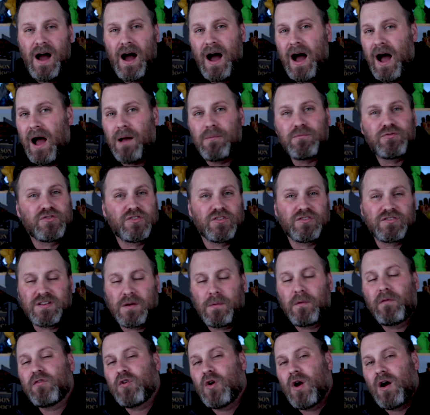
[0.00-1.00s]
Uh, I'm sure
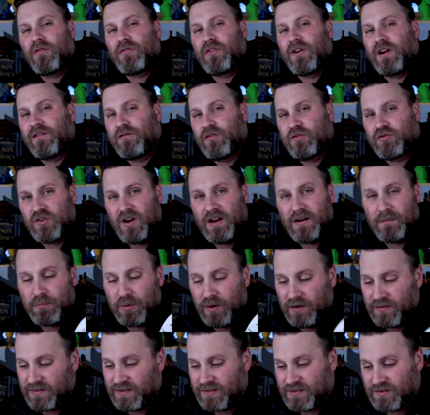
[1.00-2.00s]
some of you out there, if you try to
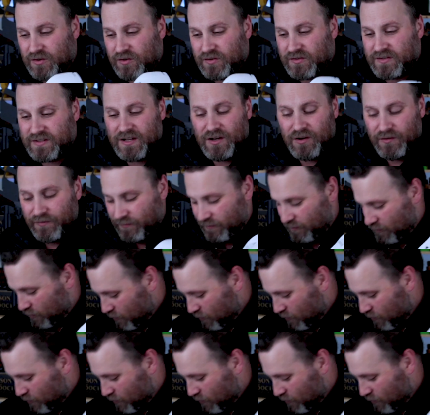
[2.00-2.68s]
print this yourself,